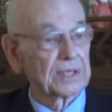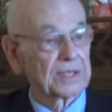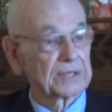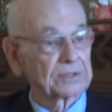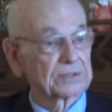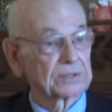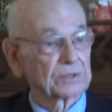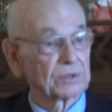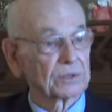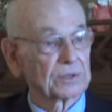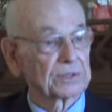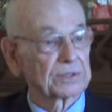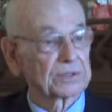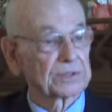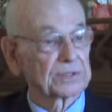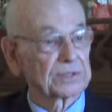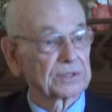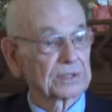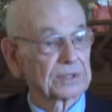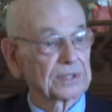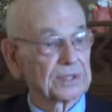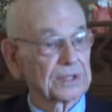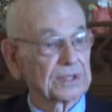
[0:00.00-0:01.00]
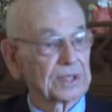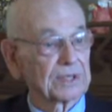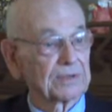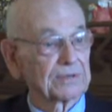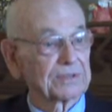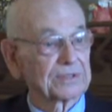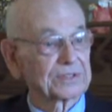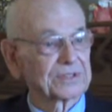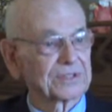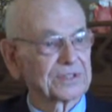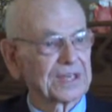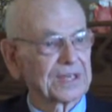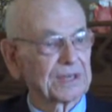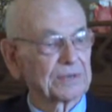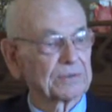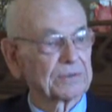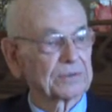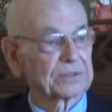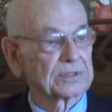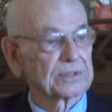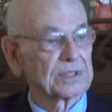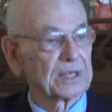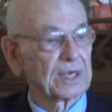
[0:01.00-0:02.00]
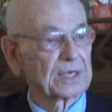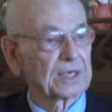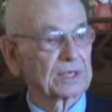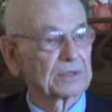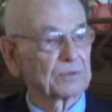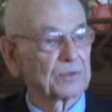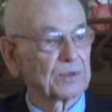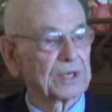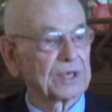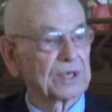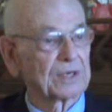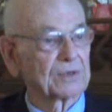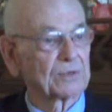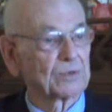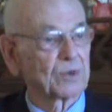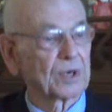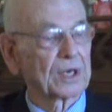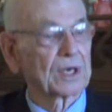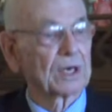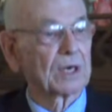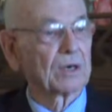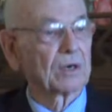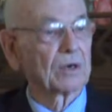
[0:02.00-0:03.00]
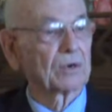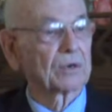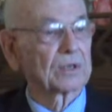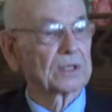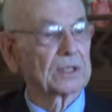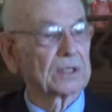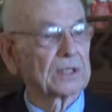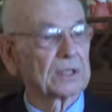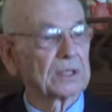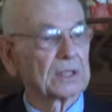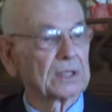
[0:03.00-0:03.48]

that sort of took care of it. So I was not aware of what all he